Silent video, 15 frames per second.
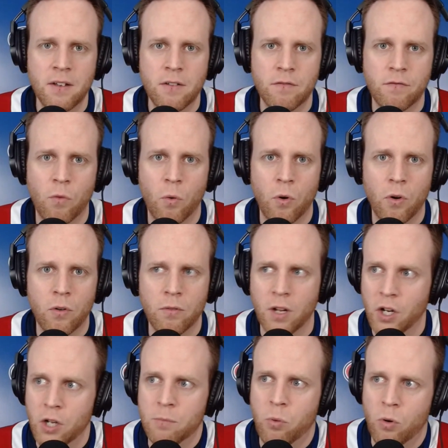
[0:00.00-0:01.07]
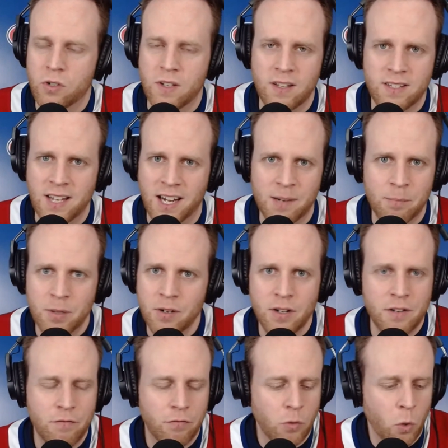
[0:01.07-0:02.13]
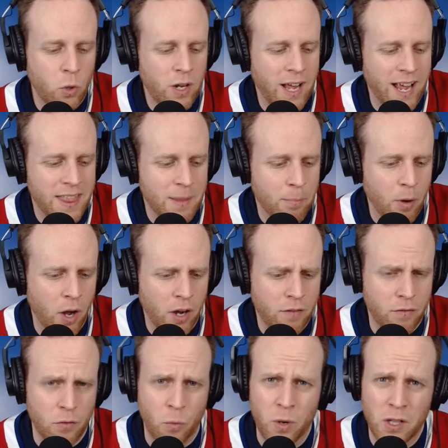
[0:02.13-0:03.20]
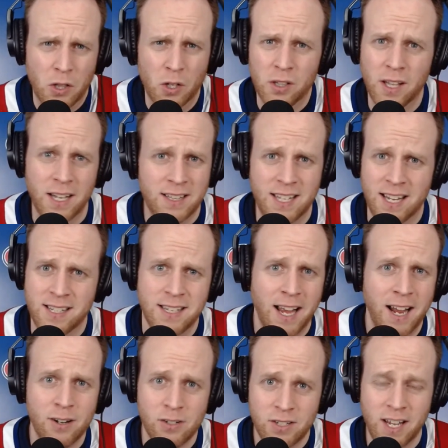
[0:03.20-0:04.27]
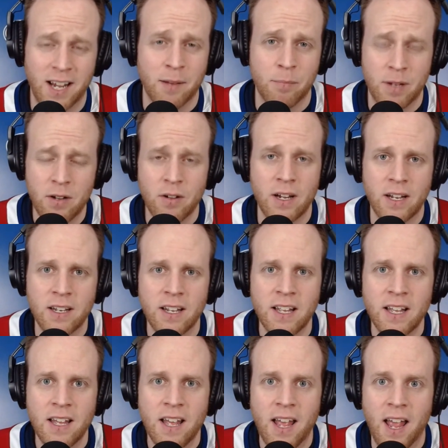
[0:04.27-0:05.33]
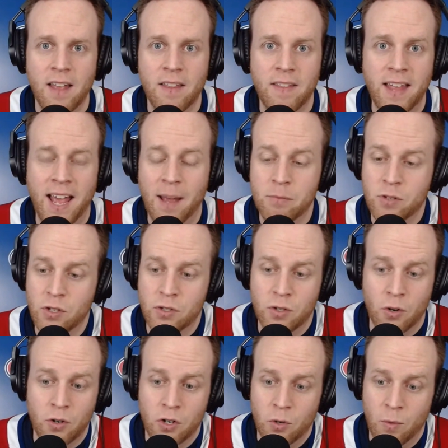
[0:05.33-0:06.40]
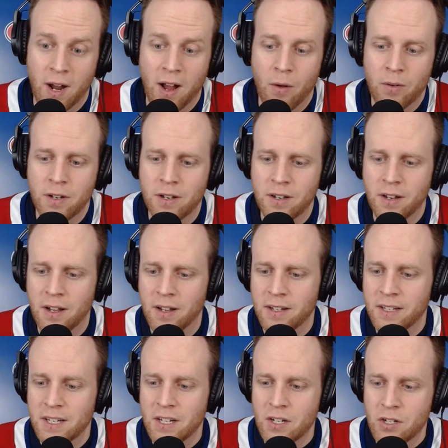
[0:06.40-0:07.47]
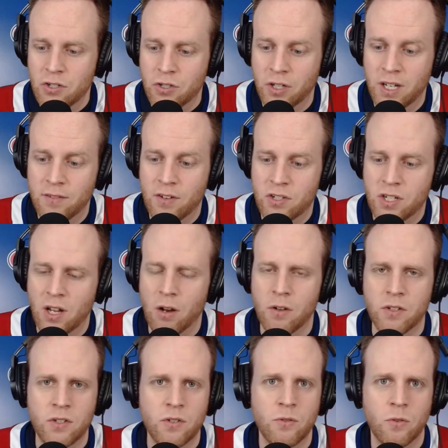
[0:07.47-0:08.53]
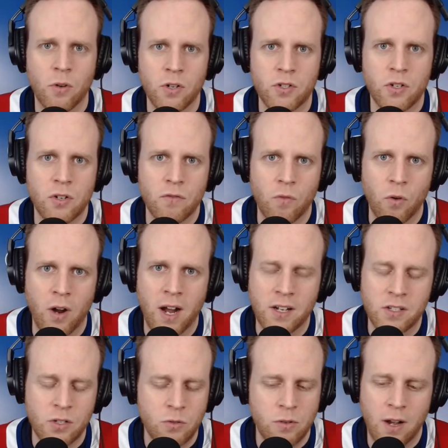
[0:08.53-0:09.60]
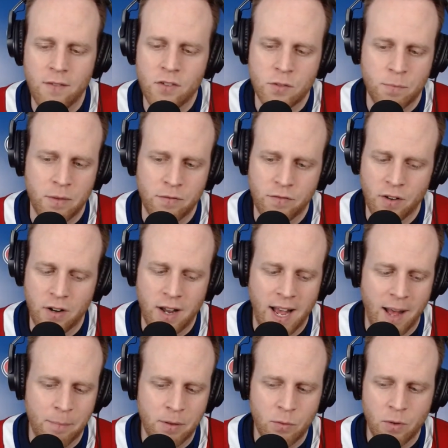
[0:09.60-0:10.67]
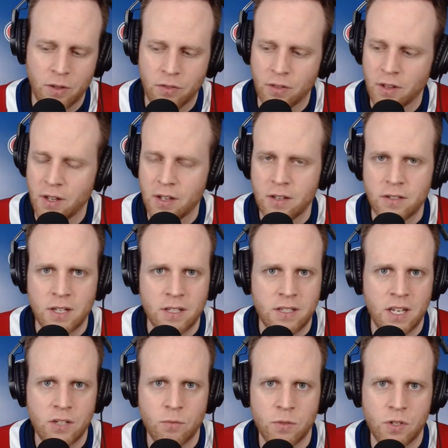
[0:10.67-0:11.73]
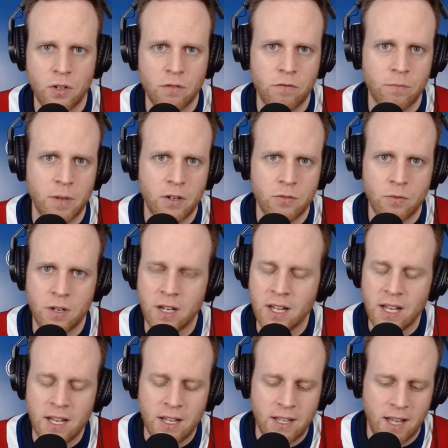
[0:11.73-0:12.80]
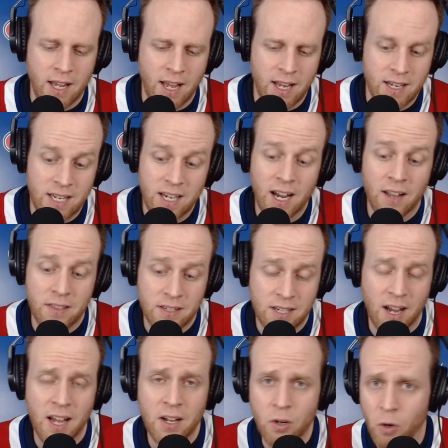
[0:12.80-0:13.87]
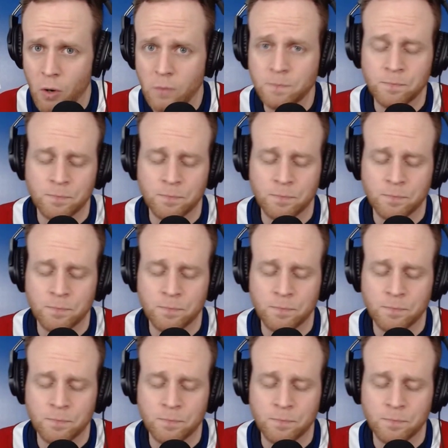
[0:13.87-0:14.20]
for a good portion of that second period. Florida had the puck for what looked like the entire second period, and then the Habs just turn it around. And should give a shout out to Christian Dvorak too, who I've just been very happy with since his return from injury, and he got the tying goal.